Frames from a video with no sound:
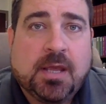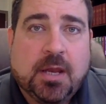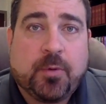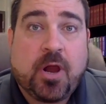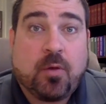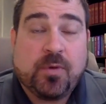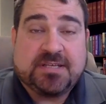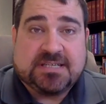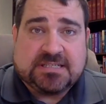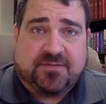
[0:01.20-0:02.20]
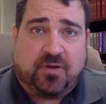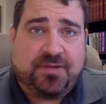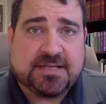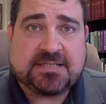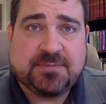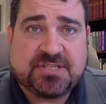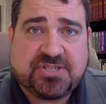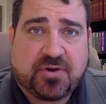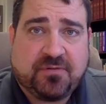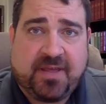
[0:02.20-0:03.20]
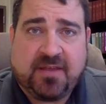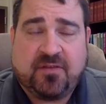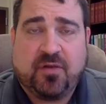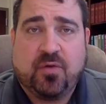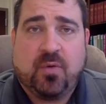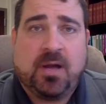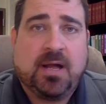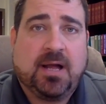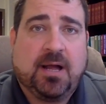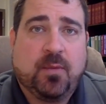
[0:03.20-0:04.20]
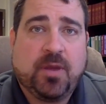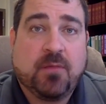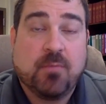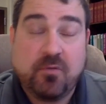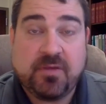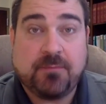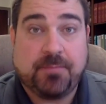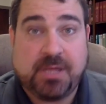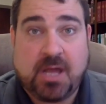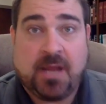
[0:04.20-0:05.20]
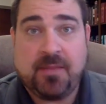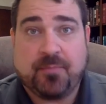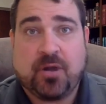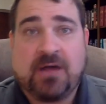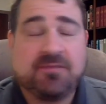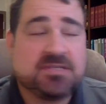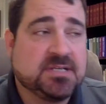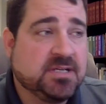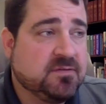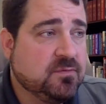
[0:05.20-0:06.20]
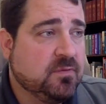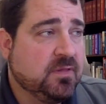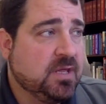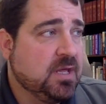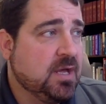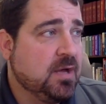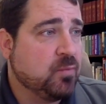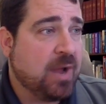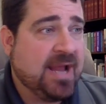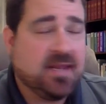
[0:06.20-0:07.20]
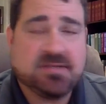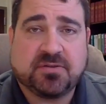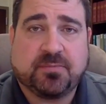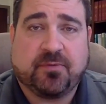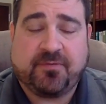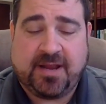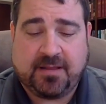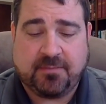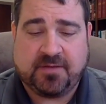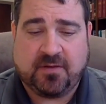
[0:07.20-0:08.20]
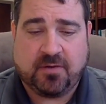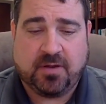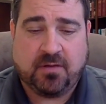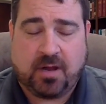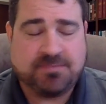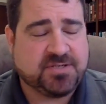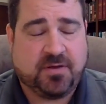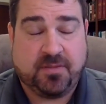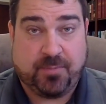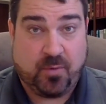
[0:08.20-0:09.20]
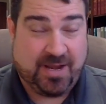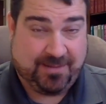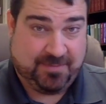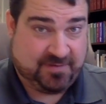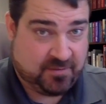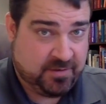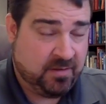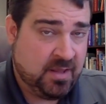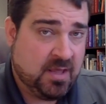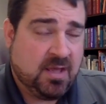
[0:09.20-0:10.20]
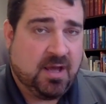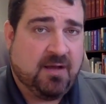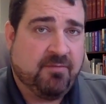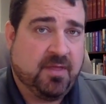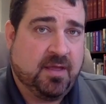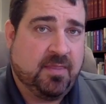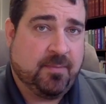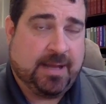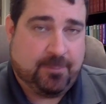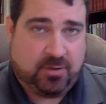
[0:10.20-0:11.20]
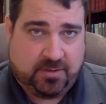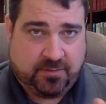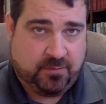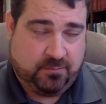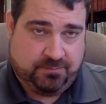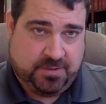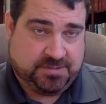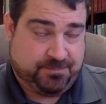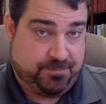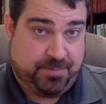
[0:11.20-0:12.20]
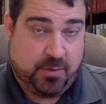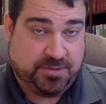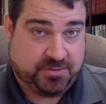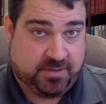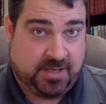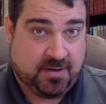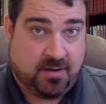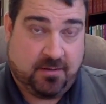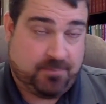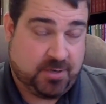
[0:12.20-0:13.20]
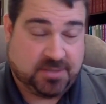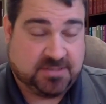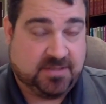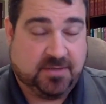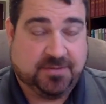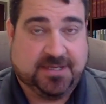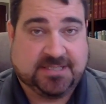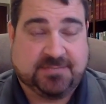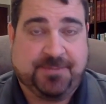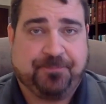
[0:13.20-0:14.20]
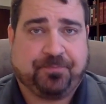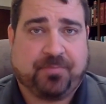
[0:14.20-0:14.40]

Here we are, week 6 of Old Testament Survey 2. We are moving beyond the prophets and into the writings or the prophetic material. The poetic material of the Bible, although there's poetry in all parts of the Old Testament.